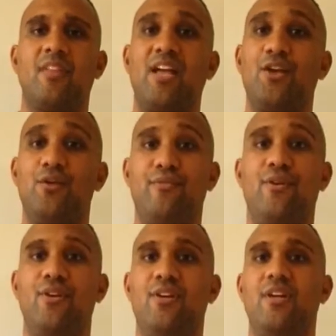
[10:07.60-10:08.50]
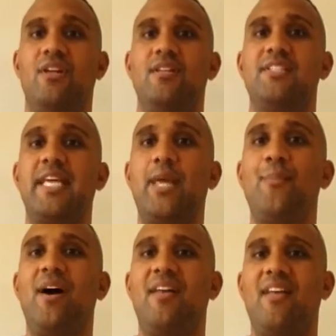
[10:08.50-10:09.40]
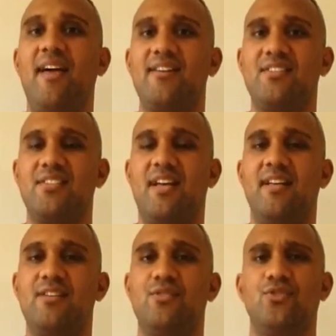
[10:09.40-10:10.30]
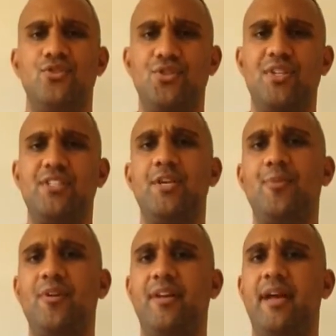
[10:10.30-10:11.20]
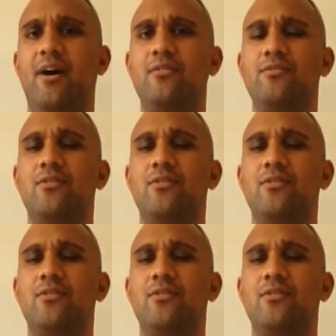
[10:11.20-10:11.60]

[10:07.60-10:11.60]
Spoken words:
thank you for taking part in that exercise, and just tune into your body now.